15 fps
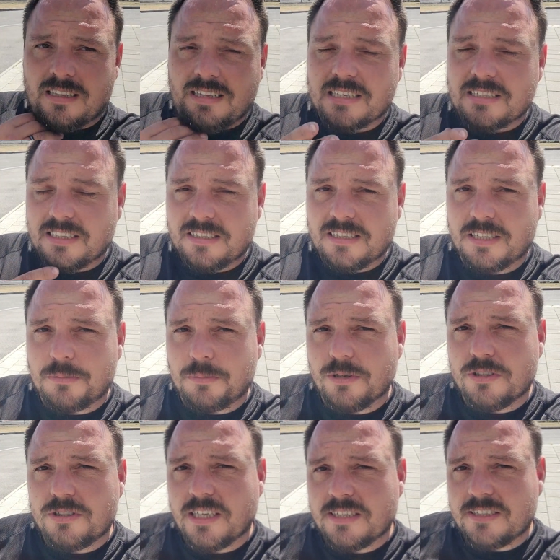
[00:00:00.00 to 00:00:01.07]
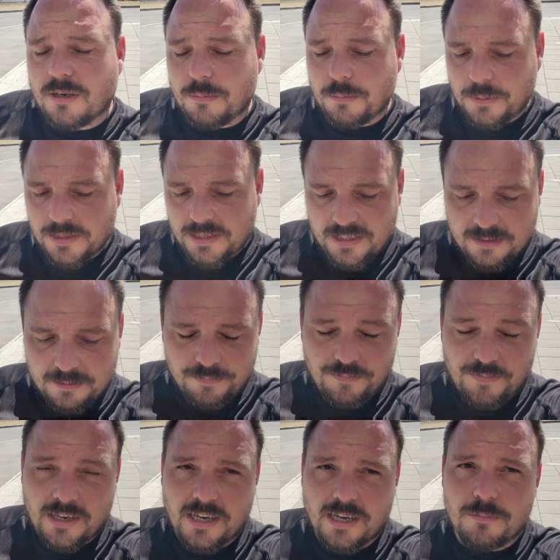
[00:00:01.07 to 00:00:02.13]
and that's the test process complete
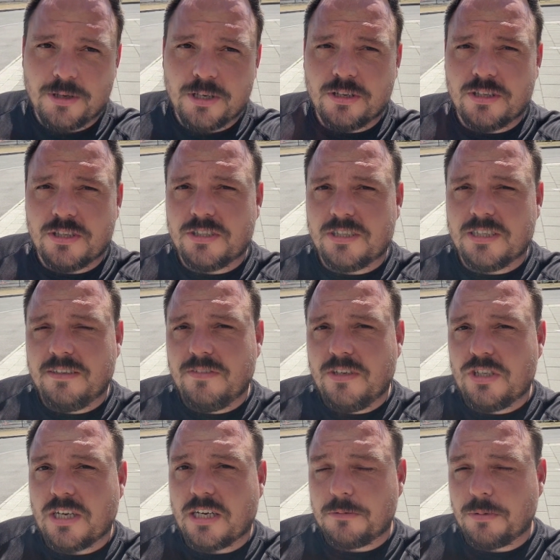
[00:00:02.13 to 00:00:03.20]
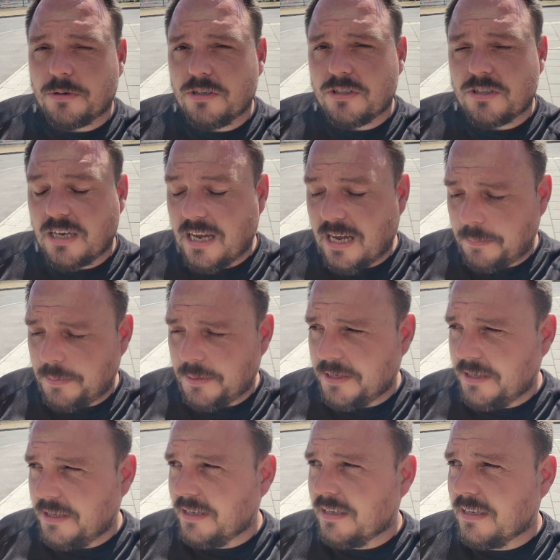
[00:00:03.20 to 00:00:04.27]
um, we know this EV charge point's
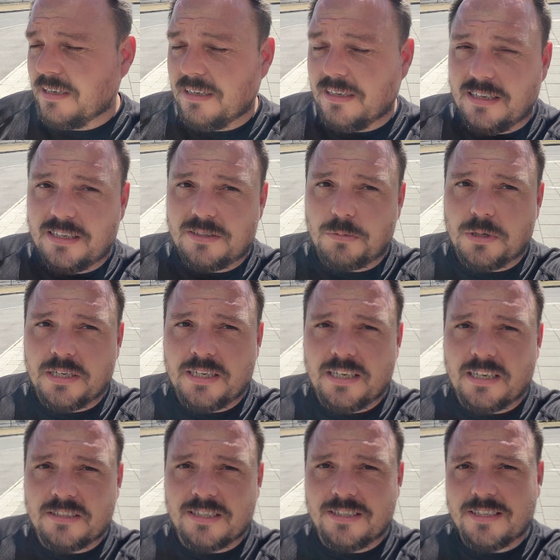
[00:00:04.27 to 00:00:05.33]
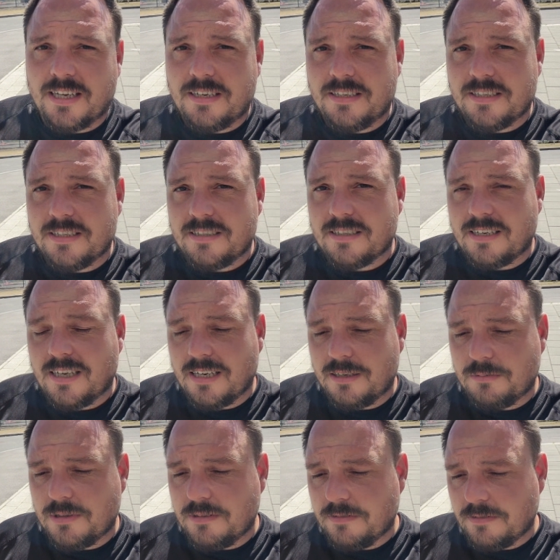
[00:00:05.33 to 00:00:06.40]
happy, it's working as intended,
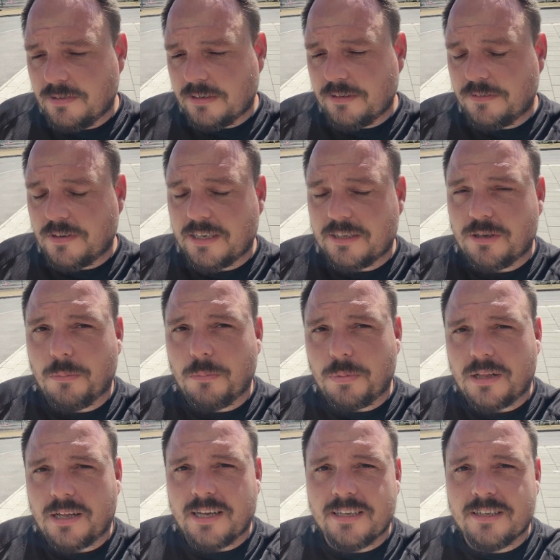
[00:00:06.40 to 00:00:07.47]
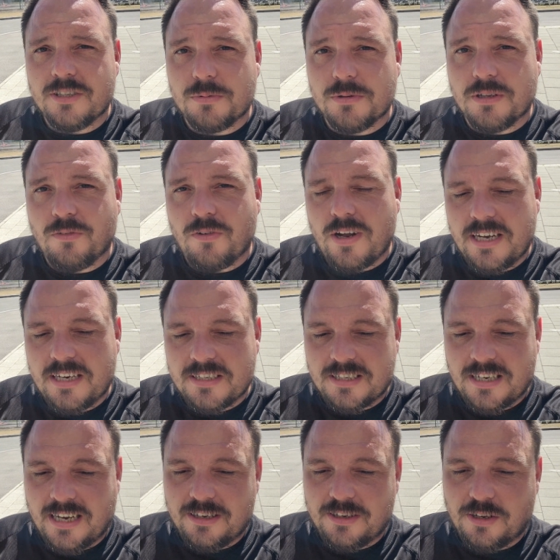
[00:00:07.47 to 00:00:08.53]
and we've verified compliance with the
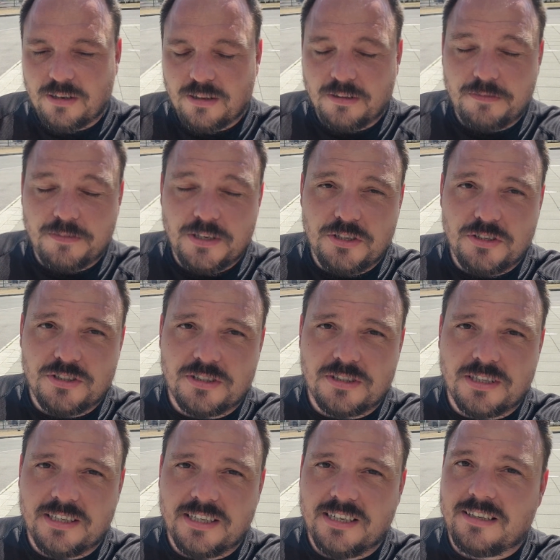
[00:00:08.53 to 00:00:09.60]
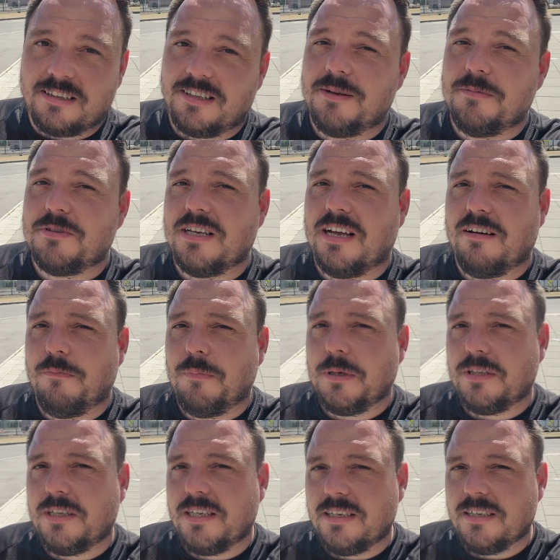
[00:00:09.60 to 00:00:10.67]
regs and all of the features that it claims to have
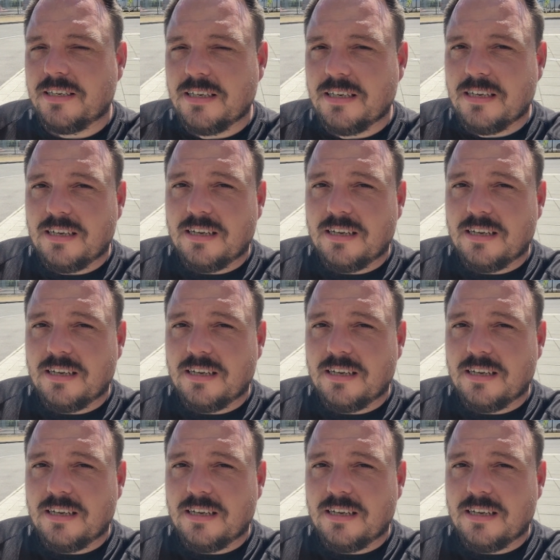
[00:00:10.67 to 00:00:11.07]
built in.